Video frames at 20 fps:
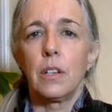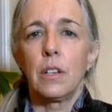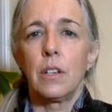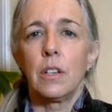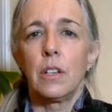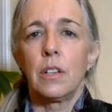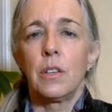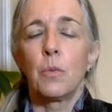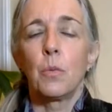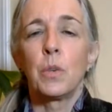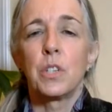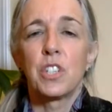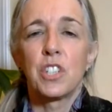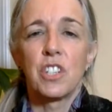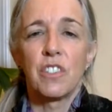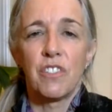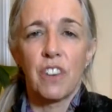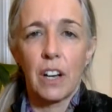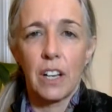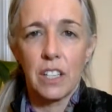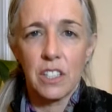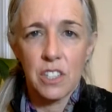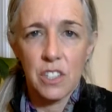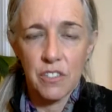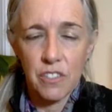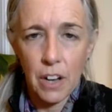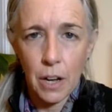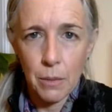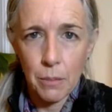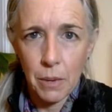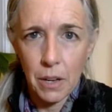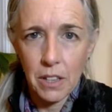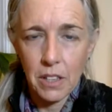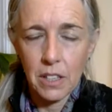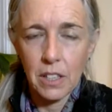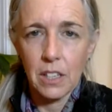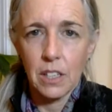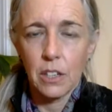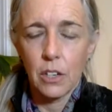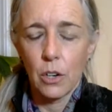which is defined by
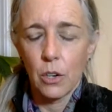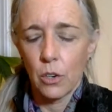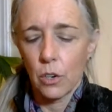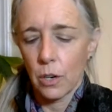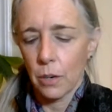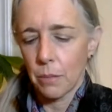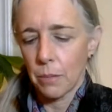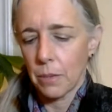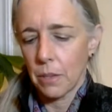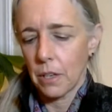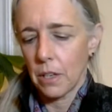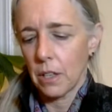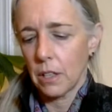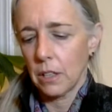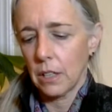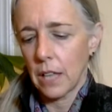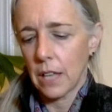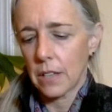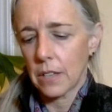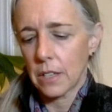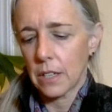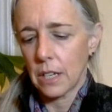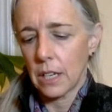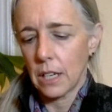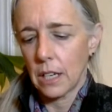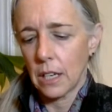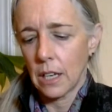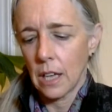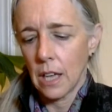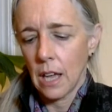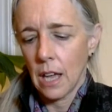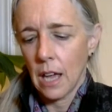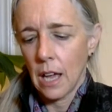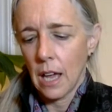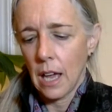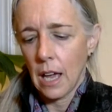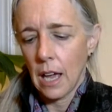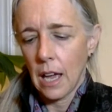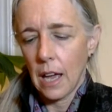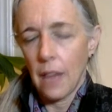the ego grip lessening,
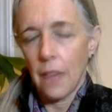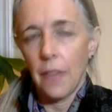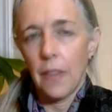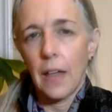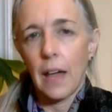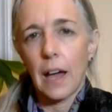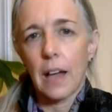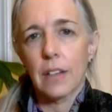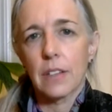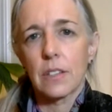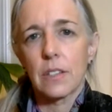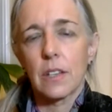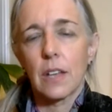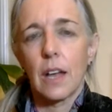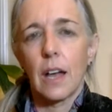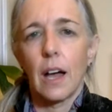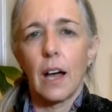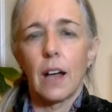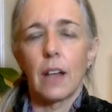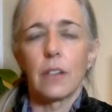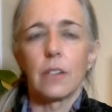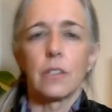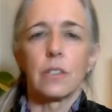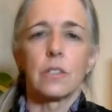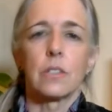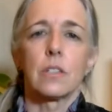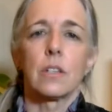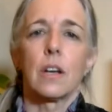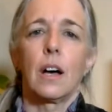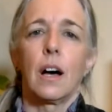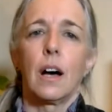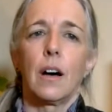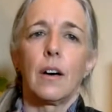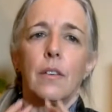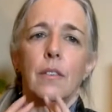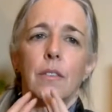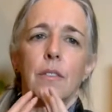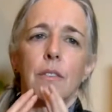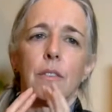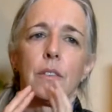and that's as
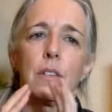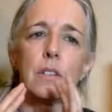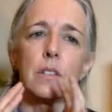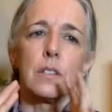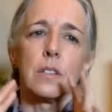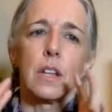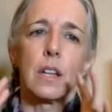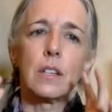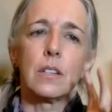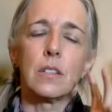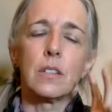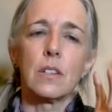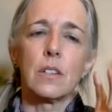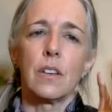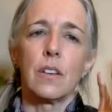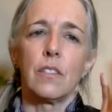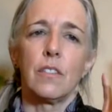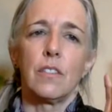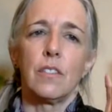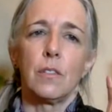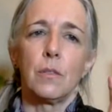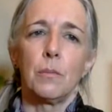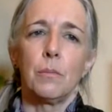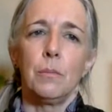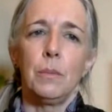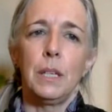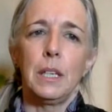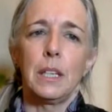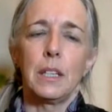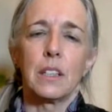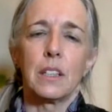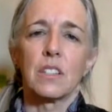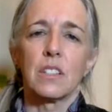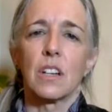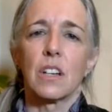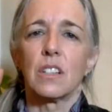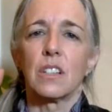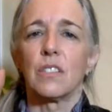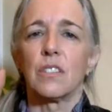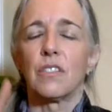the sense of being that's
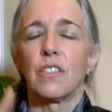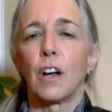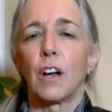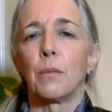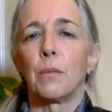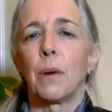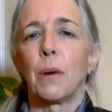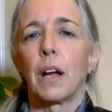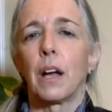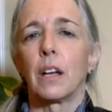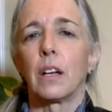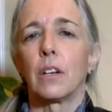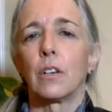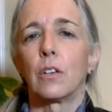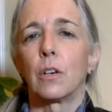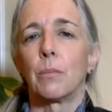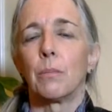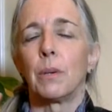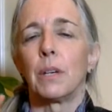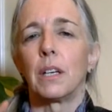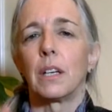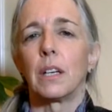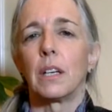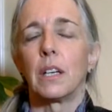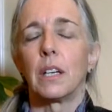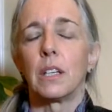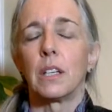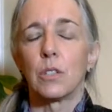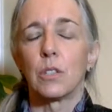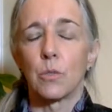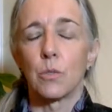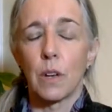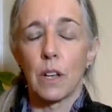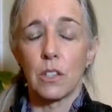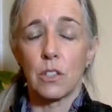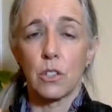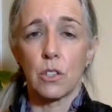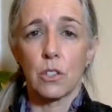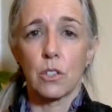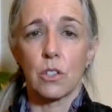not defined by gripping is
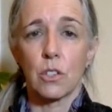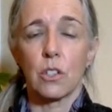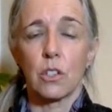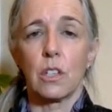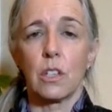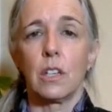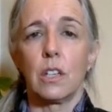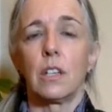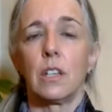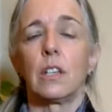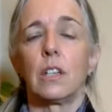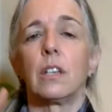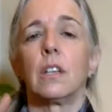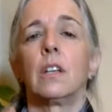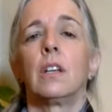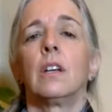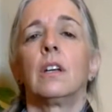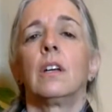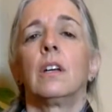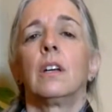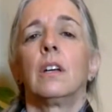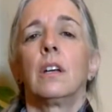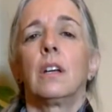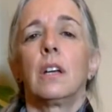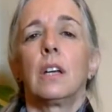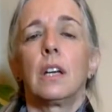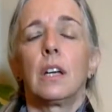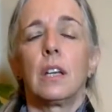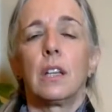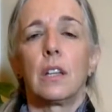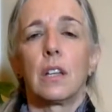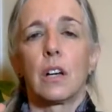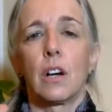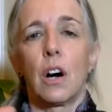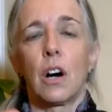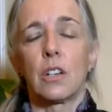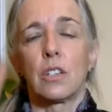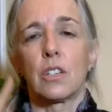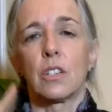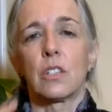registered in the
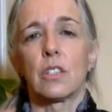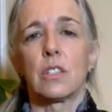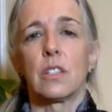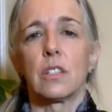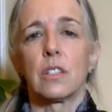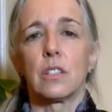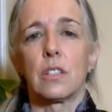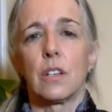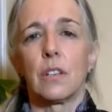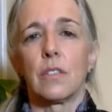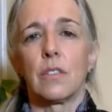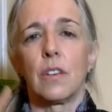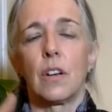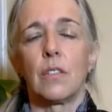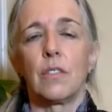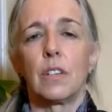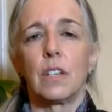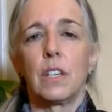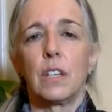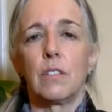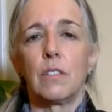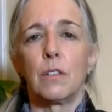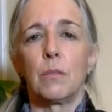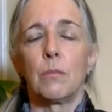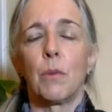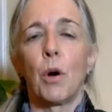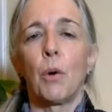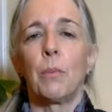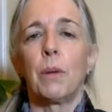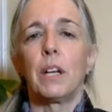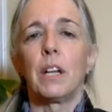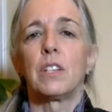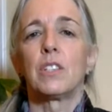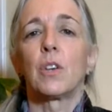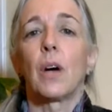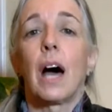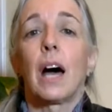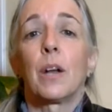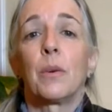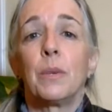consciousness of a given moment. And
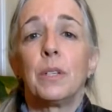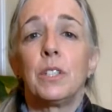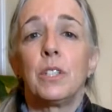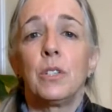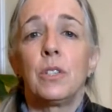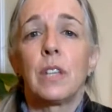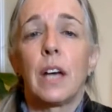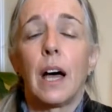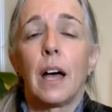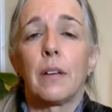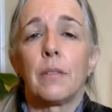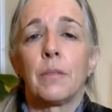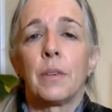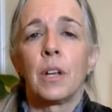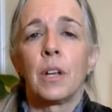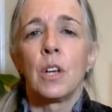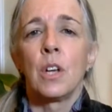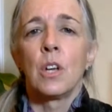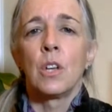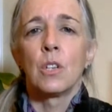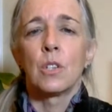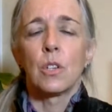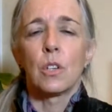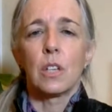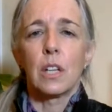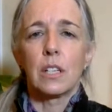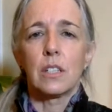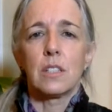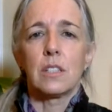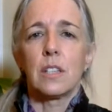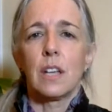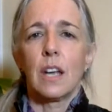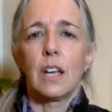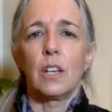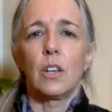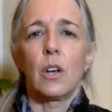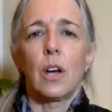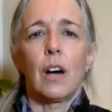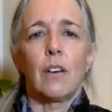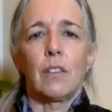so how do we do that? So let's say
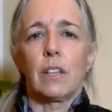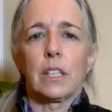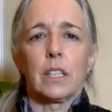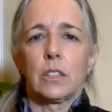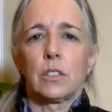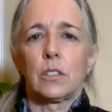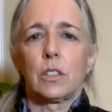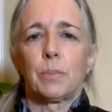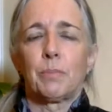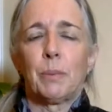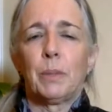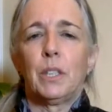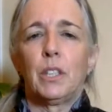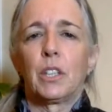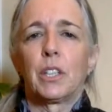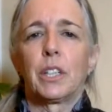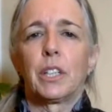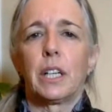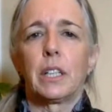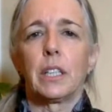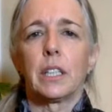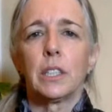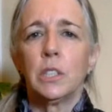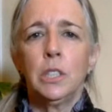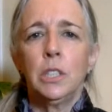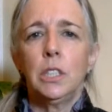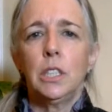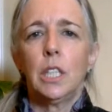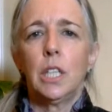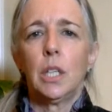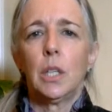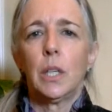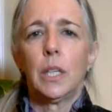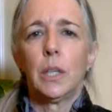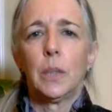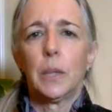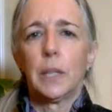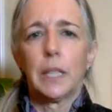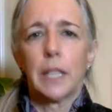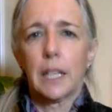you have like a grip in your gut, like, no, I
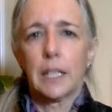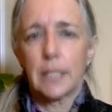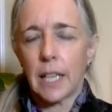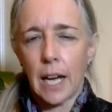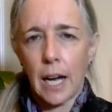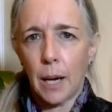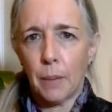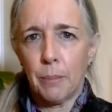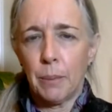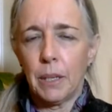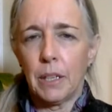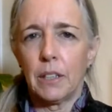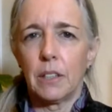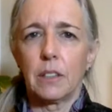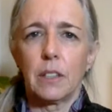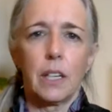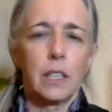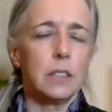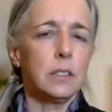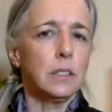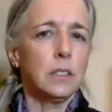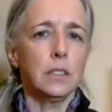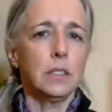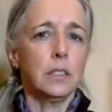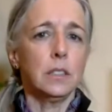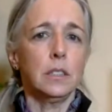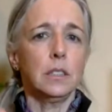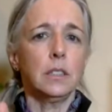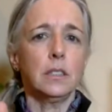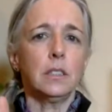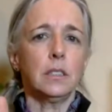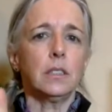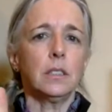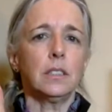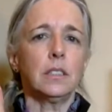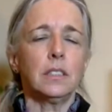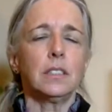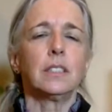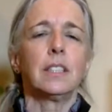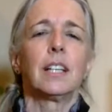don't want that to happen. Like,
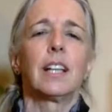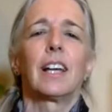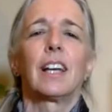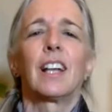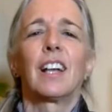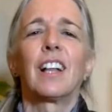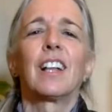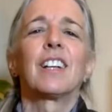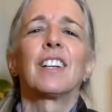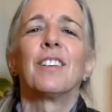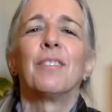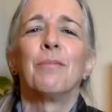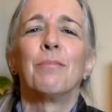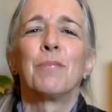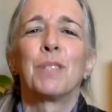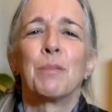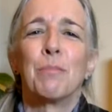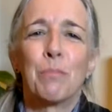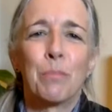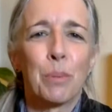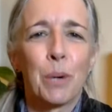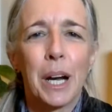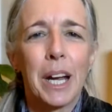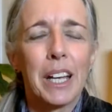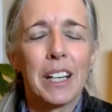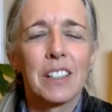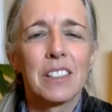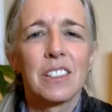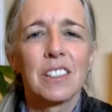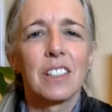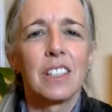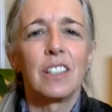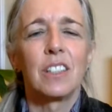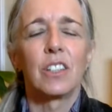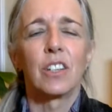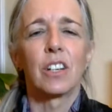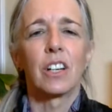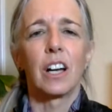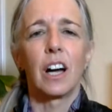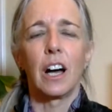ooh, like some breaks in
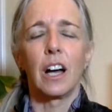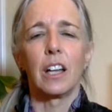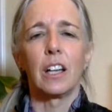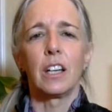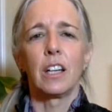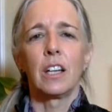your gut.